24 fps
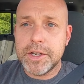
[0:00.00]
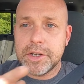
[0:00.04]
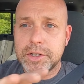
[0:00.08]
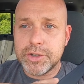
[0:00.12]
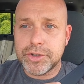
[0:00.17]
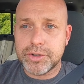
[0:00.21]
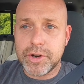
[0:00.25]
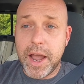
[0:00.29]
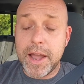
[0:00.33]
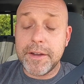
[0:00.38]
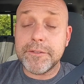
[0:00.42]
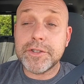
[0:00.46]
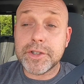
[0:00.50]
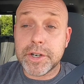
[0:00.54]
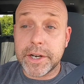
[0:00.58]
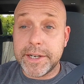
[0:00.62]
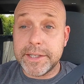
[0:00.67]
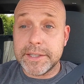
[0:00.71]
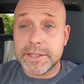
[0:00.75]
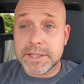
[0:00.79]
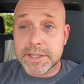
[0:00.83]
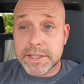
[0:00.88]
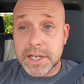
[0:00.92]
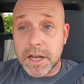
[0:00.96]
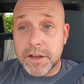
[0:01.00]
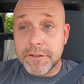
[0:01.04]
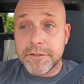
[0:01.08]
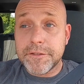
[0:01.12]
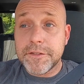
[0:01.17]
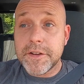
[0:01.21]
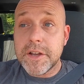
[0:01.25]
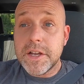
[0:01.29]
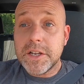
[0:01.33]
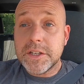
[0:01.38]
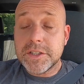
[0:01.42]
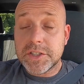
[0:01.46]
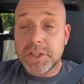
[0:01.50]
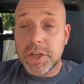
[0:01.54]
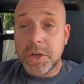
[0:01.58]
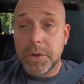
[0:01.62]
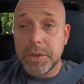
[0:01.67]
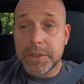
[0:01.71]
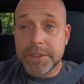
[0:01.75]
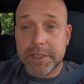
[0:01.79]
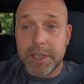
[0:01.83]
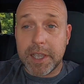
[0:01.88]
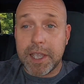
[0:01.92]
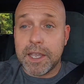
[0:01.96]
drivetrain stuff. So
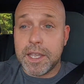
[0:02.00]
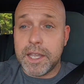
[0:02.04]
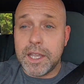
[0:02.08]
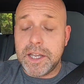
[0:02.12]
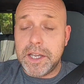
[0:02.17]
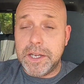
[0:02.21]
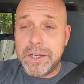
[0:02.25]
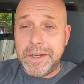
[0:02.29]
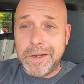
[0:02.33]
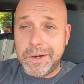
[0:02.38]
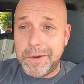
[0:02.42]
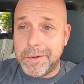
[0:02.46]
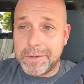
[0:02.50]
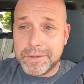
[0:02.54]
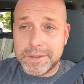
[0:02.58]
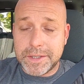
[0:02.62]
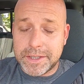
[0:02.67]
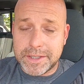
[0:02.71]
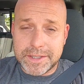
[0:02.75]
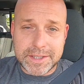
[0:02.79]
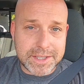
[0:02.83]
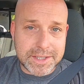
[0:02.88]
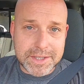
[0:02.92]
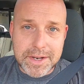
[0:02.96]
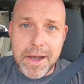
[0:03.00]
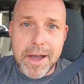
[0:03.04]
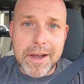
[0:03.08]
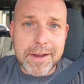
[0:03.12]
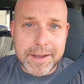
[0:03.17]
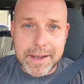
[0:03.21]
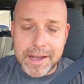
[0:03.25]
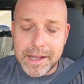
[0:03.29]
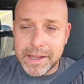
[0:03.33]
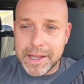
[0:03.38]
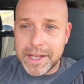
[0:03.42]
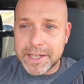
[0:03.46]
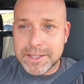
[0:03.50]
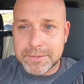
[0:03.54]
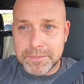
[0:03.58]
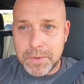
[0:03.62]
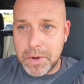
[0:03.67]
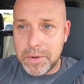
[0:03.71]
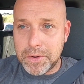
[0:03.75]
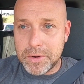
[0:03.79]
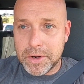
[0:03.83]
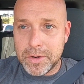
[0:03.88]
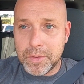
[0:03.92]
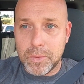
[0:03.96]
it's like, you know, it's like a stock LS
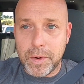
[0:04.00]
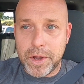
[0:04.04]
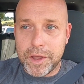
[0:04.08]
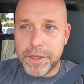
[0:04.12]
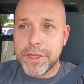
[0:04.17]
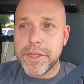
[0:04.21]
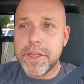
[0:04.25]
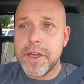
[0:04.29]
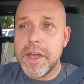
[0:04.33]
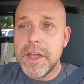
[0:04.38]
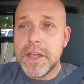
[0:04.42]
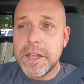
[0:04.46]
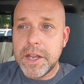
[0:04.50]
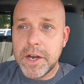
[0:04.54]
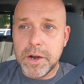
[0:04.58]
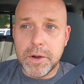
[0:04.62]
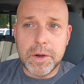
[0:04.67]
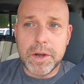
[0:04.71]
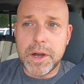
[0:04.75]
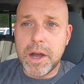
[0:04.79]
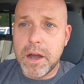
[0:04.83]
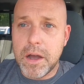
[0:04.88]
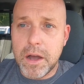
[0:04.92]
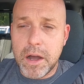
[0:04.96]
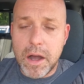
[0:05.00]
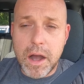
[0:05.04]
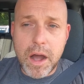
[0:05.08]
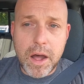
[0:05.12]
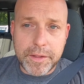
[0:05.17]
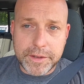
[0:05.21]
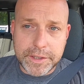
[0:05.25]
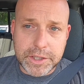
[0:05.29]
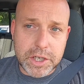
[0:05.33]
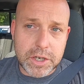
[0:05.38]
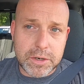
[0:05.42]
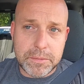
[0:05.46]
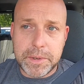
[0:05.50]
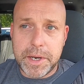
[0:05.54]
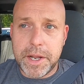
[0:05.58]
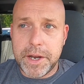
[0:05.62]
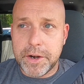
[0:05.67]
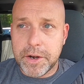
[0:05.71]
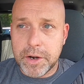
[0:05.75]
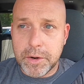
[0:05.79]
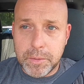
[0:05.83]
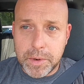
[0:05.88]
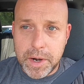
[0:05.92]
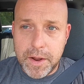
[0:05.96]
motor with, you know, a Holley
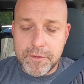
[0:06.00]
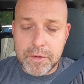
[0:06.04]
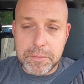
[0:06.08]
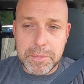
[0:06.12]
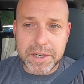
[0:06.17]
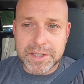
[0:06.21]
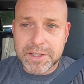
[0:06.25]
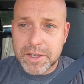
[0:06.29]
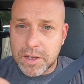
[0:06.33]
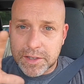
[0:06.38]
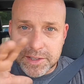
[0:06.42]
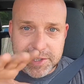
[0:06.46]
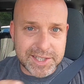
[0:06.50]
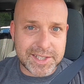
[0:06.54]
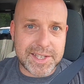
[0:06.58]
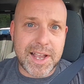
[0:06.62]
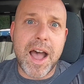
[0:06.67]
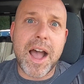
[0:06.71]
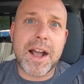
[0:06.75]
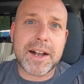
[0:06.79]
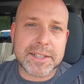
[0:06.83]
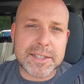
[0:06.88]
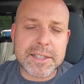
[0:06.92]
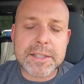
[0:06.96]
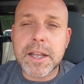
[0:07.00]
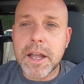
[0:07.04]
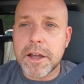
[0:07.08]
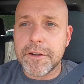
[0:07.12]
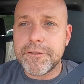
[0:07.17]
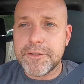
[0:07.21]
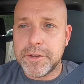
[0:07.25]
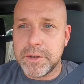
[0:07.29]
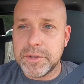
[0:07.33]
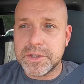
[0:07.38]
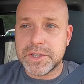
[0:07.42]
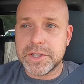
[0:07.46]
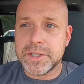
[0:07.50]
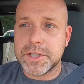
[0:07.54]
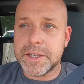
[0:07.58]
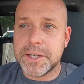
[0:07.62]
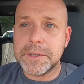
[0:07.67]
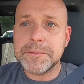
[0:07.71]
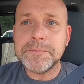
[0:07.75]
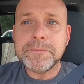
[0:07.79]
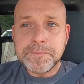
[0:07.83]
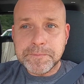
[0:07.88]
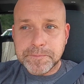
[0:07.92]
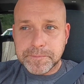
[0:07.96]
Terminator or whatever, but it's all stock stuff
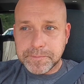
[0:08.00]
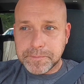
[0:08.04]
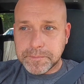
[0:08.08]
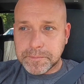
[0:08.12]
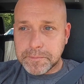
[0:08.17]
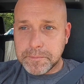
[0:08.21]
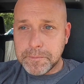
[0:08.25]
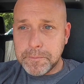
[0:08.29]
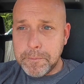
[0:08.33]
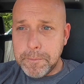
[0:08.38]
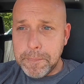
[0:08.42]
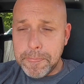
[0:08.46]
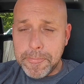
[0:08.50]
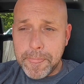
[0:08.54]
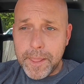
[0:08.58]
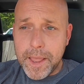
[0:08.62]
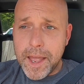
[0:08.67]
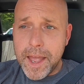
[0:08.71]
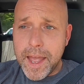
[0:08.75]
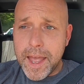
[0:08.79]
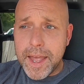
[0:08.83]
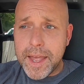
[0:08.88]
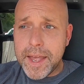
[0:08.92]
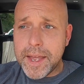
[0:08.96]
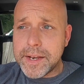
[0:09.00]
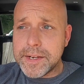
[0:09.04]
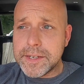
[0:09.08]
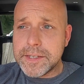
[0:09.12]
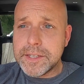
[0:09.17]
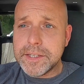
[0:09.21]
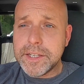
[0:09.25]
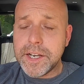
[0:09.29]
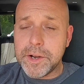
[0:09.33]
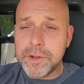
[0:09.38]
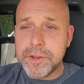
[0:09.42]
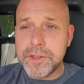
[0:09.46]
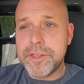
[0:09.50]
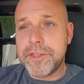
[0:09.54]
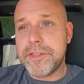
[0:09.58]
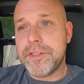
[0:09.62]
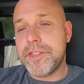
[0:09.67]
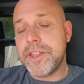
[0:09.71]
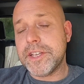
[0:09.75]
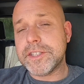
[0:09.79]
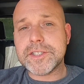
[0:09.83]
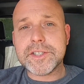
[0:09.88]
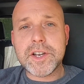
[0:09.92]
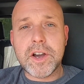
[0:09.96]
usually. And, you know,
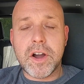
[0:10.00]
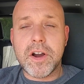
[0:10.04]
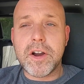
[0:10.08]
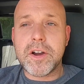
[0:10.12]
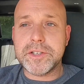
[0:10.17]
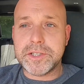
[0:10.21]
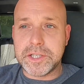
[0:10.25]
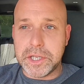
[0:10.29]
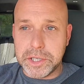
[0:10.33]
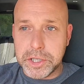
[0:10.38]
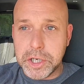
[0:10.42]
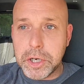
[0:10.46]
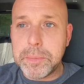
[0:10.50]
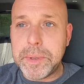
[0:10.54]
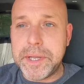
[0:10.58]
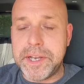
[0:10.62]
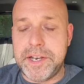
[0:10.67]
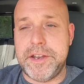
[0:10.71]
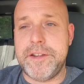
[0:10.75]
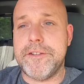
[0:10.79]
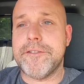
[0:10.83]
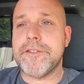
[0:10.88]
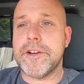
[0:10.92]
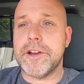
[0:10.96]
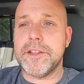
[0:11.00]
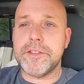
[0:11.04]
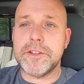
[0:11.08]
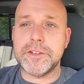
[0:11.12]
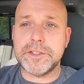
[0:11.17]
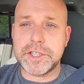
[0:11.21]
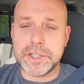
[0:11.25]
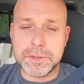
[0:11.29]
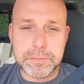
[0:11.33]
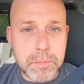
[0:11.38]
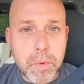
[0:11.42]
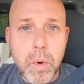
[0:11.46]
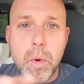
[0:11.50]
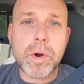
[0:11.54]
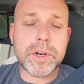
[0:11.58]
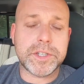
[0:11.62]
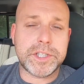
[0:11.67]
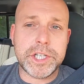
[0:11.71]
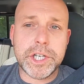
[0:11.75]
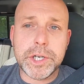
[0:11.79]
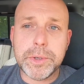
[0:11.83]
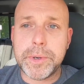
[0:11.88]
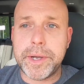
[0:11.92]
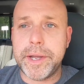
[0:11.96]
this car is a little bit different. There's just more
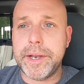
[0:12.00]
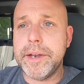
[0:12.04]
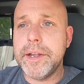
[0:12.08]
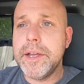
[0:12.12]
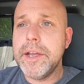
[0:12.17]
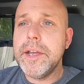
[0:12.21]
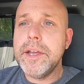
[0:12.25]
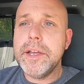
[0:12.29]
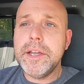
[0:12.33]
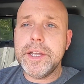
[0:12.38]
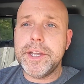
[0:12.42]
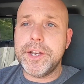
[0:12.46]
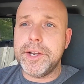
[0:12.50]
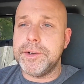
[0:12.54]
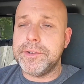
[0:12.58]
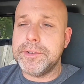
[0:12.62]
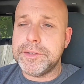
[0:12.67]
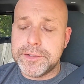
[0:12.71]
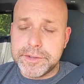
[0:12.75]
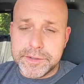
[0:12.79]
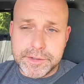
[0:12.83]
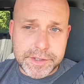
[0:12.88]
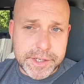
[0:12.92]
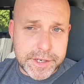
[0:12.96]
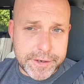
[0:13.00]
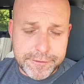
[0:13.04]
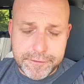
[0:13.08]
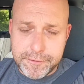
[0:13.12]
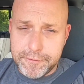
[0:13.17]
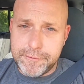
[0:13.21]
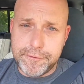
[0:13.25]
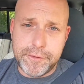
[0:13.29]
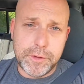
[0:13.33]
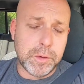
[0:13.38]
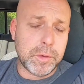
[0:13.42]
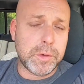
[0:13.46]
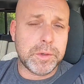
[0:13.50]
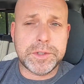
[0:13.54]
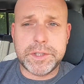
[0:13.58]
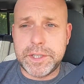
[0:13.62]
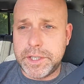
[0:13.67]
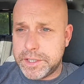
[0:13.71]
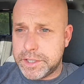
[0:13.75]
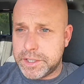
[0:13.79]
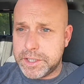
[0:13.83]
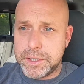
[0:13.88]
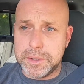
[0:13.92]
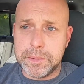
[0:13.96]
to it, you know, different fuel
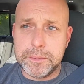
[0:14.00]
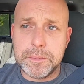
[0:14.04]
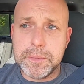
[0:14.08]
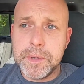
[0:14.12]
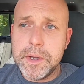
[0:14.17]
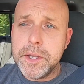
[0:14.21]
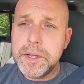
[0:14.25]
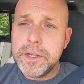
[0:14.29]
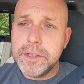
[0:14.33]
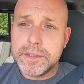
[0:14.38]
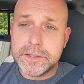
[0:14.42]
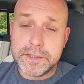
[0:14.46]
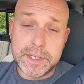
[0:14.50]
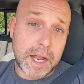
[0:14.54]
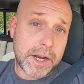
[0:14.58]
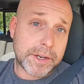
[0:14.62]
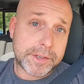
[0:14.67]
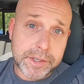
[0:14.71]
system. It's got a